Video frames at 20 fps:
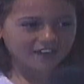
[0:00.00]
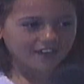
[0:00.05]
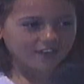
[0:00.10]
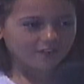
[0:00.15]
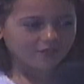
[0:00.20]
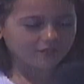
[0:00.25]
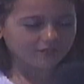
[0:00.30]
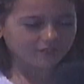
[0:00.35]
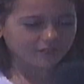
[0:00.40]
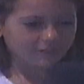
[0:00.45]

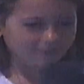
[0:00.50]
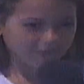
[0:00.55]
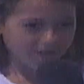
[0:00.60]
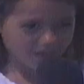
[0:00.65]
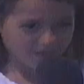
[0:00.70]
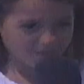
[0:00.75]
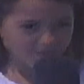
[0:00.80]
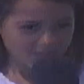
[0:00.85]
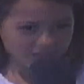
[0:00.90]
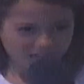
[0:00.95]
the
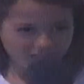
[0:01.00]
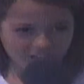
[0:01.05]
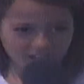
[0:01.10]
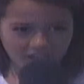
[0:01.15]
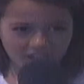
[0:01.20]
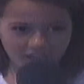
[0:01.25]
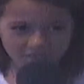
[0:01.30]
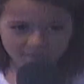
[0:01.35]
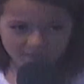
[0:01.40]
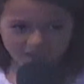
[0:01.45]
famine
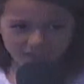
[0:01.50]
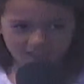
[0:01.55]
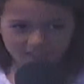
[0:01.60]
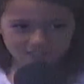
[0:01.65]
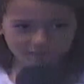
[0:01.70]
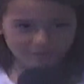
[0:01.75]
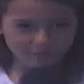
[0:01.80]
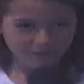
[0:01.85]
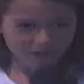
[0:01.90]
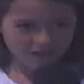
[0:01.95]
came, and the
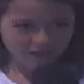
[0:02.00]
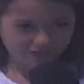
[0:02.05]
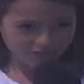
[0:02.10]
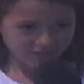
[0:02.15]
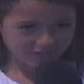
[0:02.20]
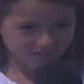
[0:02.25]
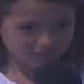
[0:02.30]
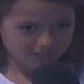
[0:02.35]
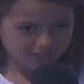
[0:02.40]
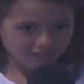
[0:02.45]
brothers
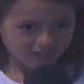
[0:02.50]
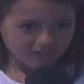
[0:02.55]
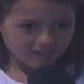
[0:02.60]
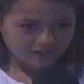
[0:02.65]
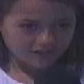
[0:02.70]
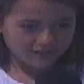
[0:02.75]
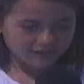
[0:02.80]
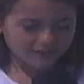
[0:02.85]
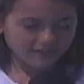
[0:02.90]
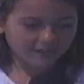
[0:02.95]

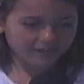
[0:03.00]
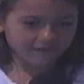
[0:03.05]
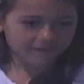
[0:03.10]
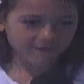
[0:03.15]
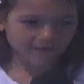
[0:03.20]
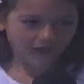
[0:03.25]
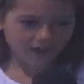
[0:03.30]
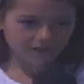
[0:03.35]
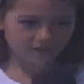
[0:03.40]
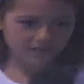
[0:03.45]
they
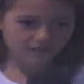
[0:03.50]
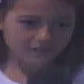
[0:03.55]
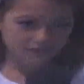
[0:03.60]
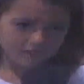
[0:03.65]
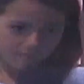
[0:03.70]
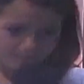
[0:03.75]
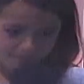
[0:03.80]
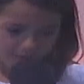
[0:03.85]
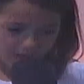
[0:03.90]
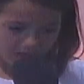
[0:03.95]
found,
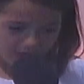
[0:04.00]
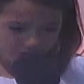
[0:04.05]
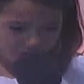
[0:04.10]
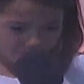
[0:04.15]
but